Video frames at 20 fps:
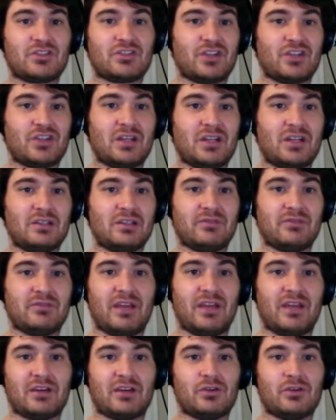And if
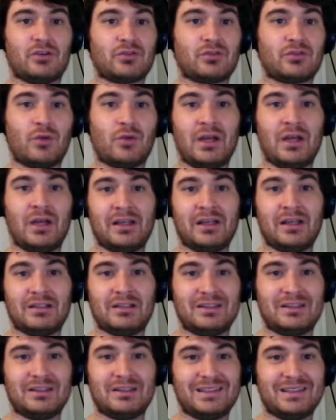that goes away,
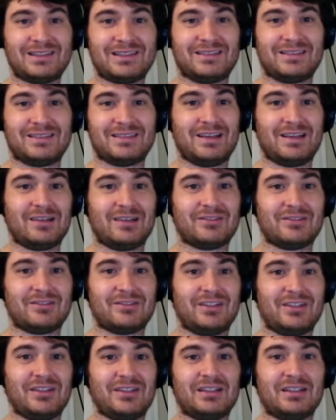he's not
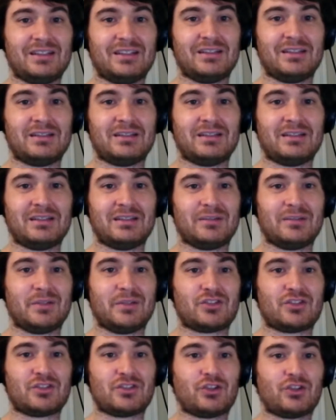really a
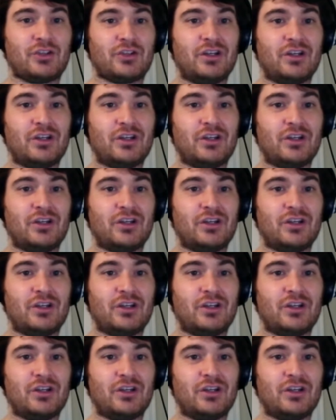pitcher.